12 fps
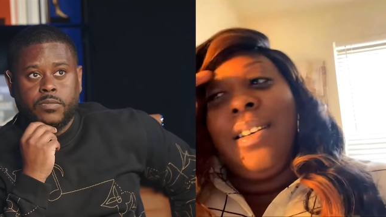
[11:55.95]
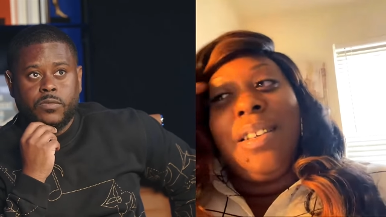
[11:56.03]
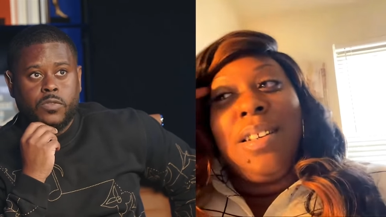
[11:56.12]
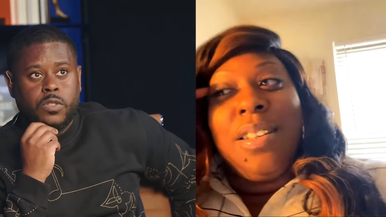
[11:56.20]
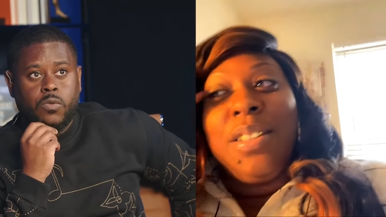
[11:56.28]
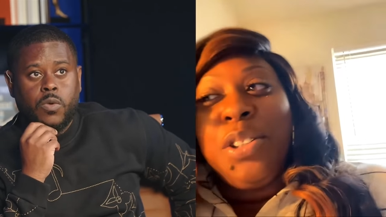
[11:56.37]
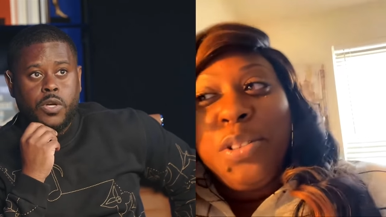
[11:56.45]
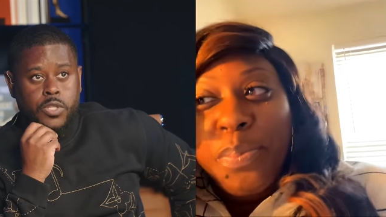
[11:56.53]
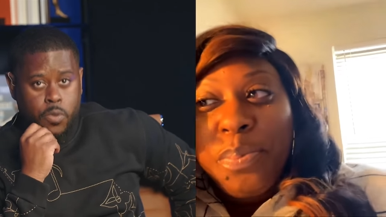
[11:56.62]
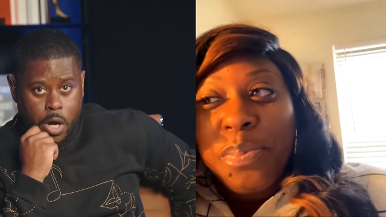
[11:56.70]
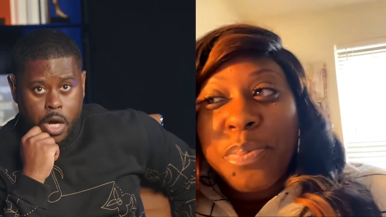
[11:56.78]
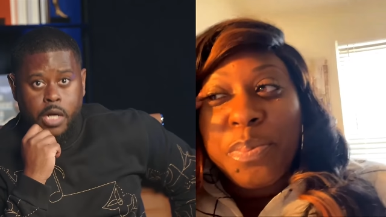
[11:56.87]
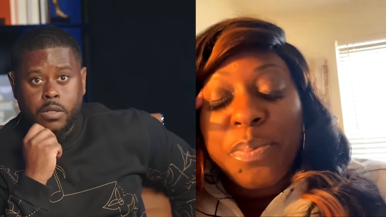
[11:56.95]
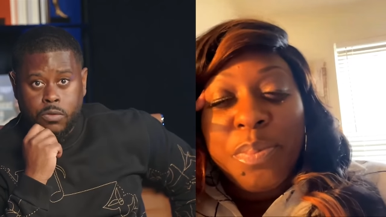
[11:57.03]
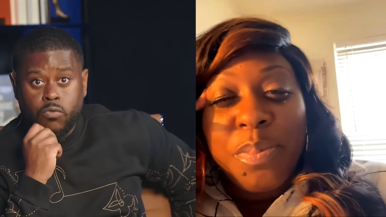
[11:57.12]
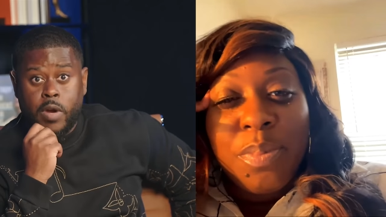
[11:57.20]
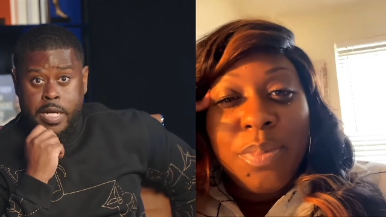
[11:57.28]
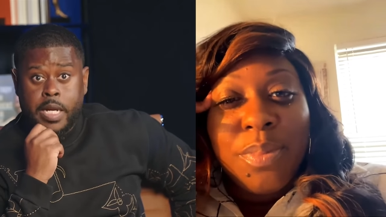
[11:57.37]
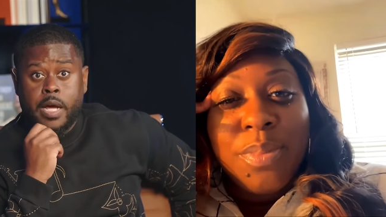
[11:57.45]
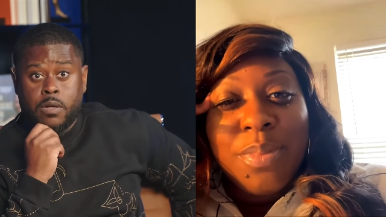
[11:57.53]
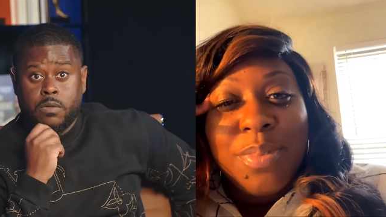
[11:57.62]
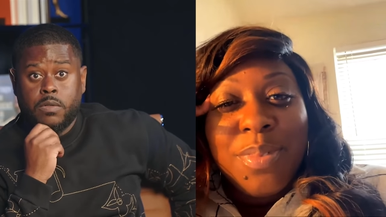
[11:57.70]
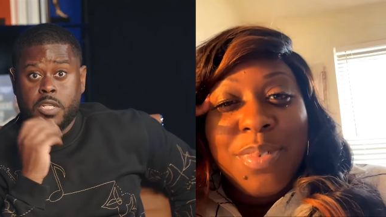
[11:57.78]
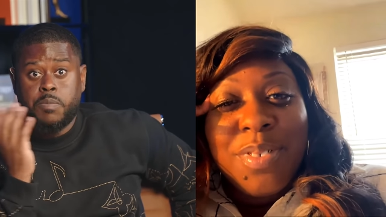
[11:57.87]
Speaker 1: Well, you are right now.
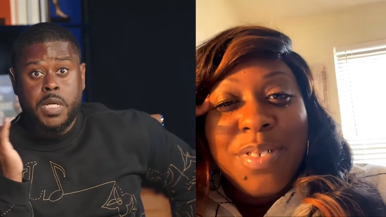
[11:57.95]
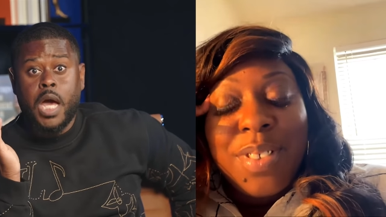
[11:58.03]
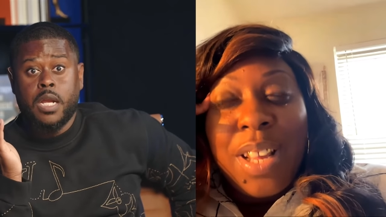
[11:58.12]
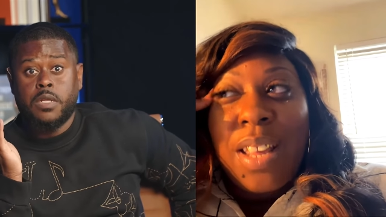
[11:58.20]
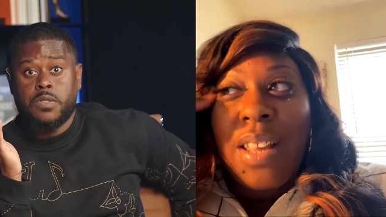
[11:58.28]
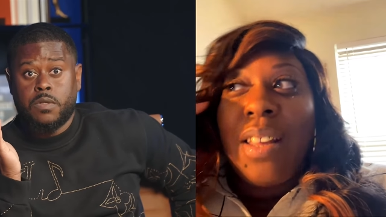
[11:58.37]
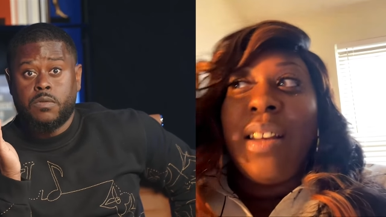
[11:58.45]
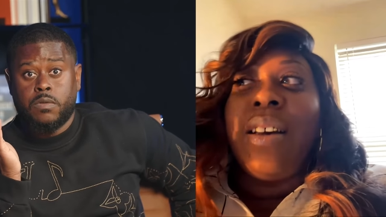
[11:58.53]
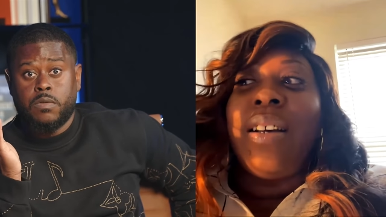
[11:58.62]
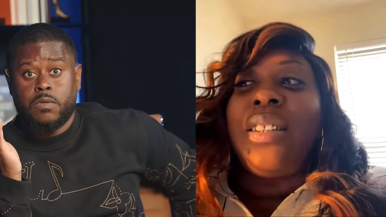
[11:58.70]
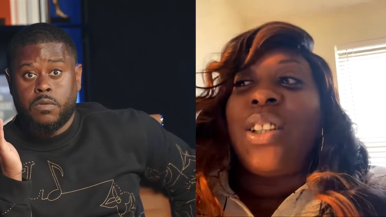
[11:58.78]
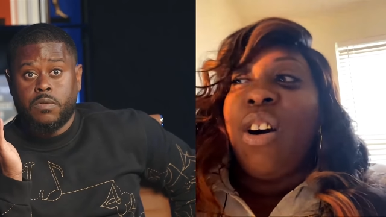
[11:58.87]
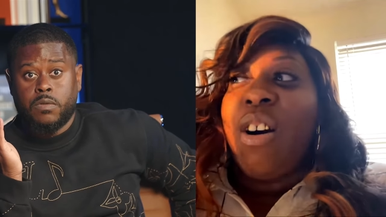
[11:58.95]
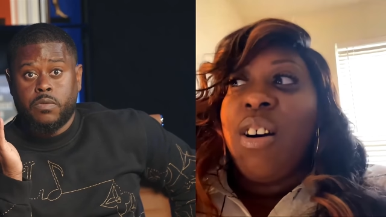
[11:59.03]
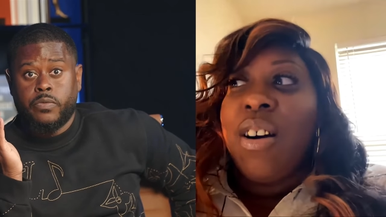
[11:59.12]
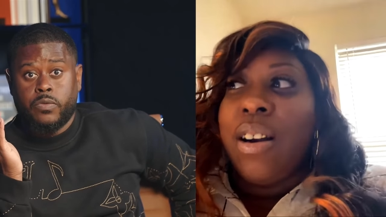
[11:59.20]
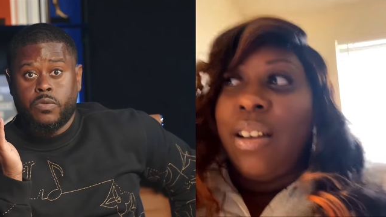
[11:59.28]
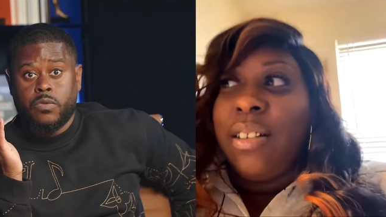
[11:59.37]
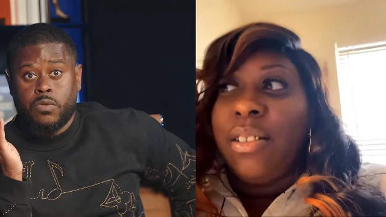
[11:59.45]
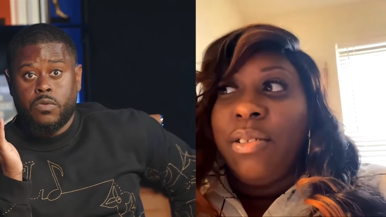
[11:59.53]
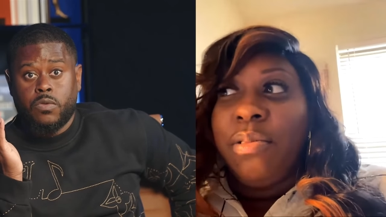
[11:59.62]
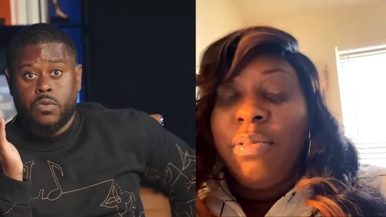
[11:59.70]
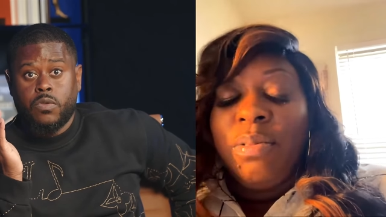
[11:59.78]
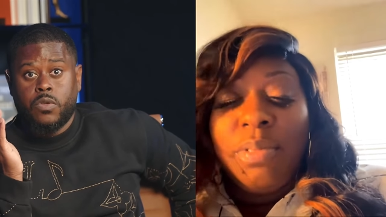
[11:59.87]
Let's be honest.
Speaker 2: Yeah, it's hard.
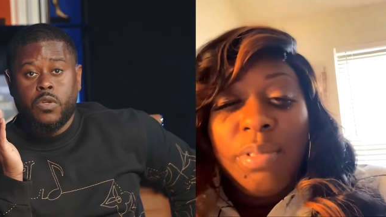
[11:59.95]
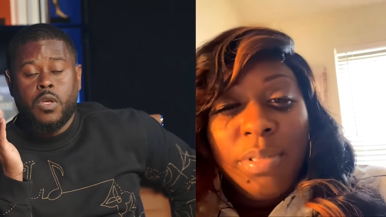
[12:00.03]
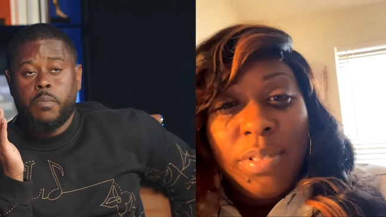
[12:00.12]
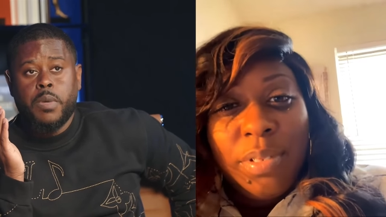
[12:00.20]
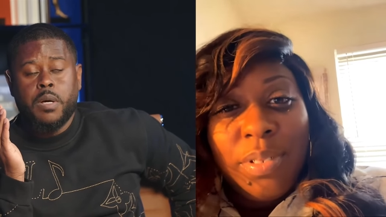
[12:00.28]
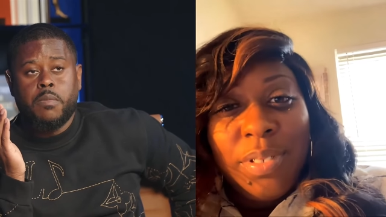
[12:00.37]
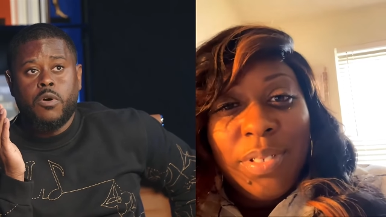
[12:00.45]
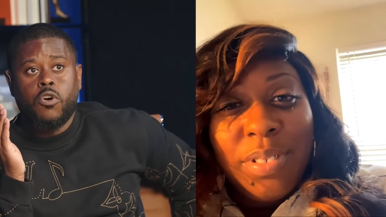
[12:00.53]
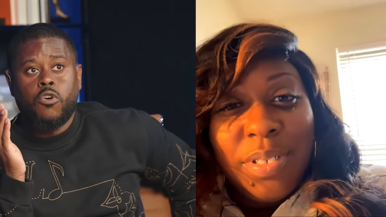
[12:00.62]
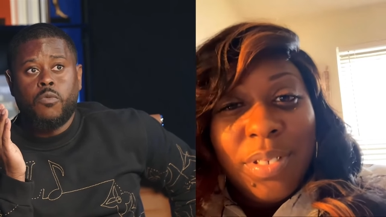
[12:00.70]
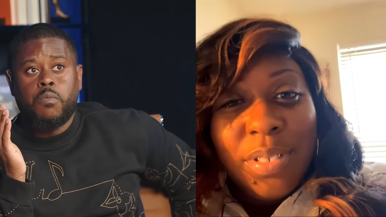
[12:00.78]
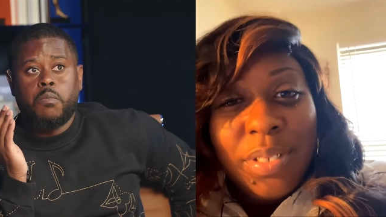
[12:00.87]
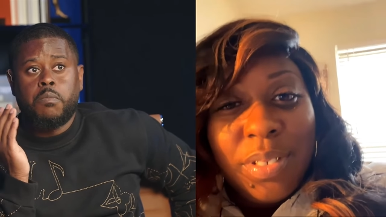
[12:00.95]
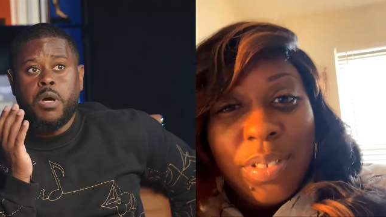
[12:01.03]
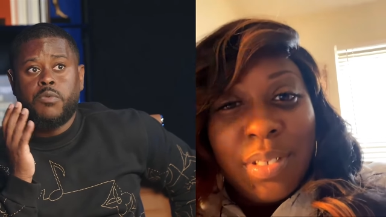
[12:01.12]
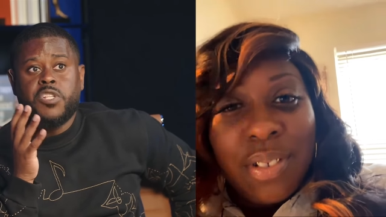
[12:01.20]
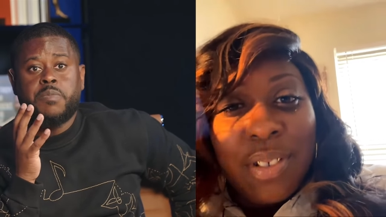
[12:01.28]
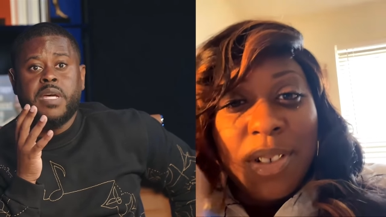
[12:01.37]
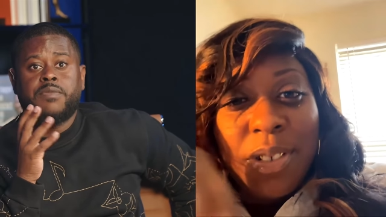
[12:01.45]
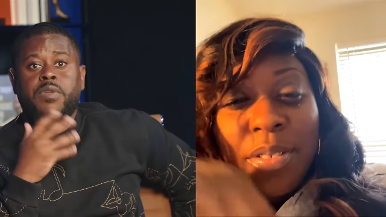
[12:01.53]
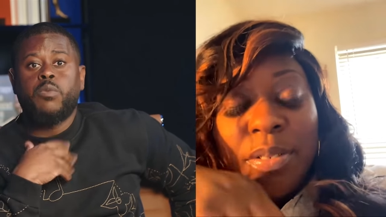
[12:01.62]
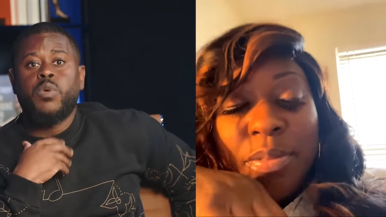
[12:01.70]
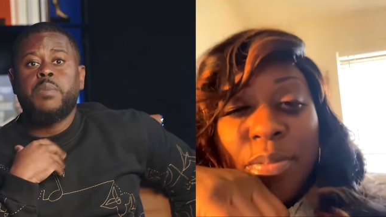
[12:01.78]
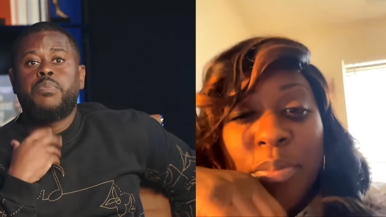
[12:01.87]
Speaker 1: But respectfully,
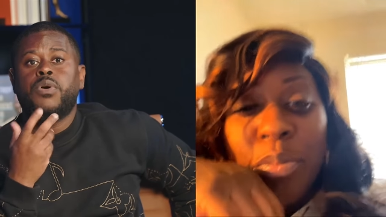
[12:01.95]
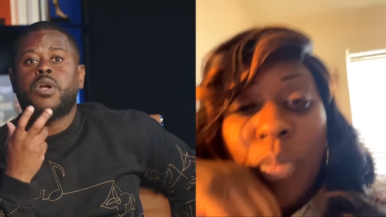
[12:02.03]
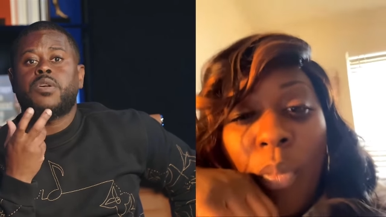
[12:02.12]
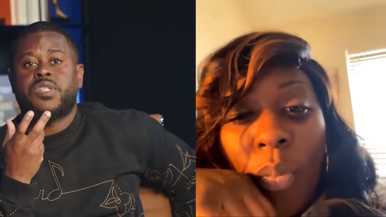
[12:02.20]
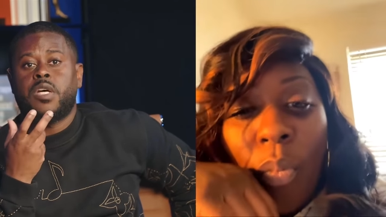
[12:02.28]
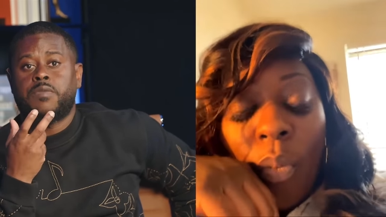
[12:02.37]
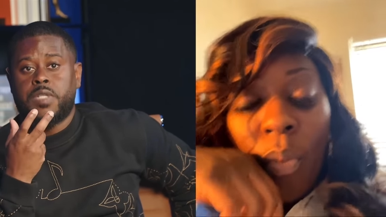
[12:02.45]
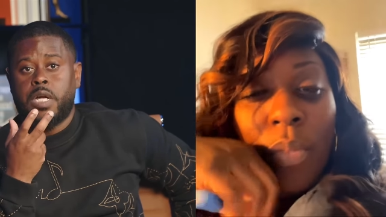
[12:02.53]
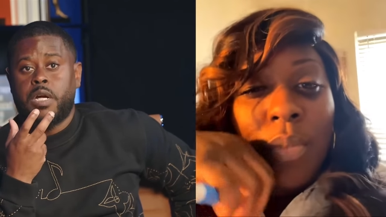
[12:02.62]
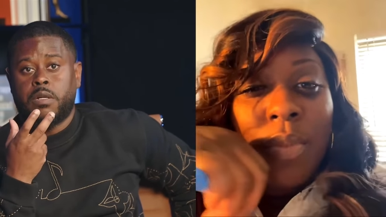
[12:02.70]
we put ourselves there.